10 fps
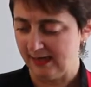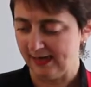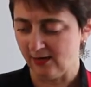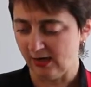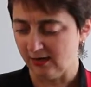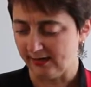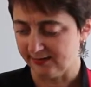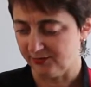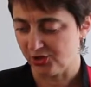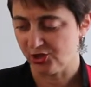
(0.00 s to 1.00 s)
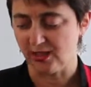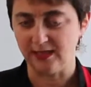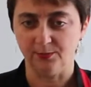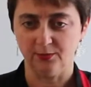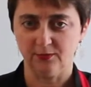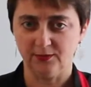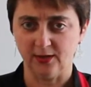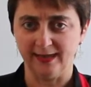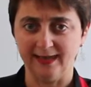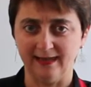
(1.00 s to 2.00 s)
and I like the shape that
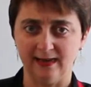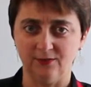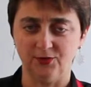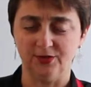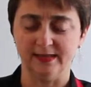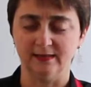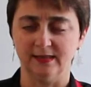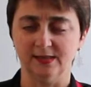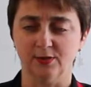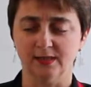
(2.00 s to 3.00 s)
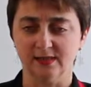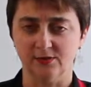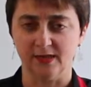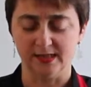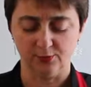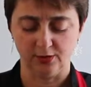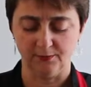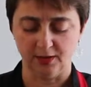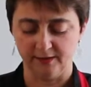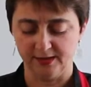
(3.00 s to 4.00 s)
I get out of using these ones, so that's what
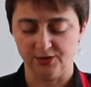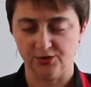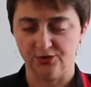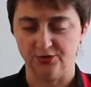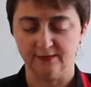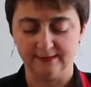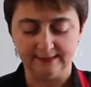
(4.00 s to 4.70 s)
I'm going to do.